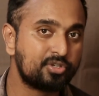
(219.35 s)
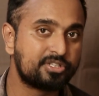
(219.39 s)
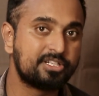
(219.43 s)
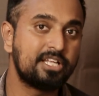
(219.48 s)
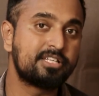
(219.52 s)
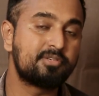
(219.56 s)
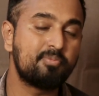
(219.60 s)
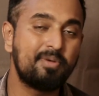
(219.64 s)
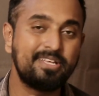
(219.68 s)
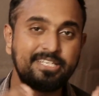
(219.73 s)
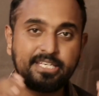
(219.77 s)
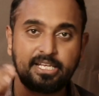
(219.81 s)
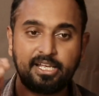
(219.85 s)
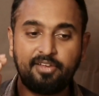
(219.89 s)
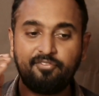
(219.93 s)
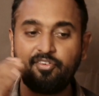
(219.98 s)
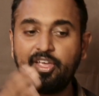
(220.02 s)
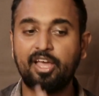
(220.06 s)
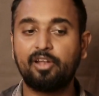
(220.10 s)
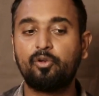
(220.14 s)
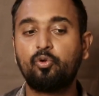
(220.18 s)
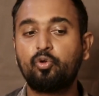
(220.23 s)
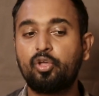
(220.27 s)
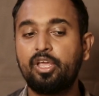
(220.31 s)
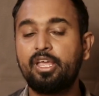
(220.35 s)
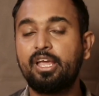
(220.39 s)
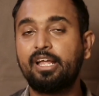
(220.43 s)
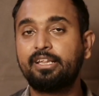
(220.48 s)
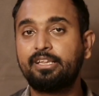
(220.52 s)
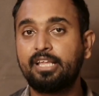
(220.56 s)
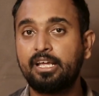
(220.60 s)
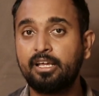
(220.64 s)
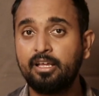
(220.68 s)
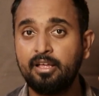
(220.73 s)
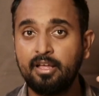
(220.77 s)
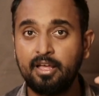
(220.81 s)
That's basically we are looking at
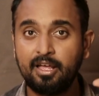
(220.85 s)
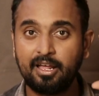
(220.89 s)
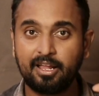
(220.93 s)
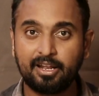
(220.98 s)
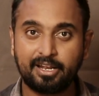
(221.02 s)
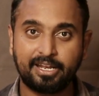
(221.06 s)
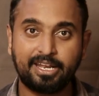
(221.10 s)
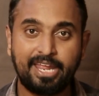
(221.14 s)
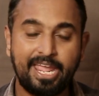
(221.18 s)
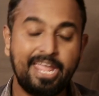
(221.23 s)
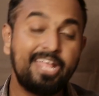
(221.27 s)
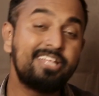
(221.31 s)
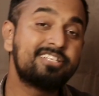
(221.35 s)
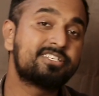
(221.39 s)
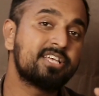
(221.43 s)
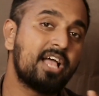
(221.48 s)
the range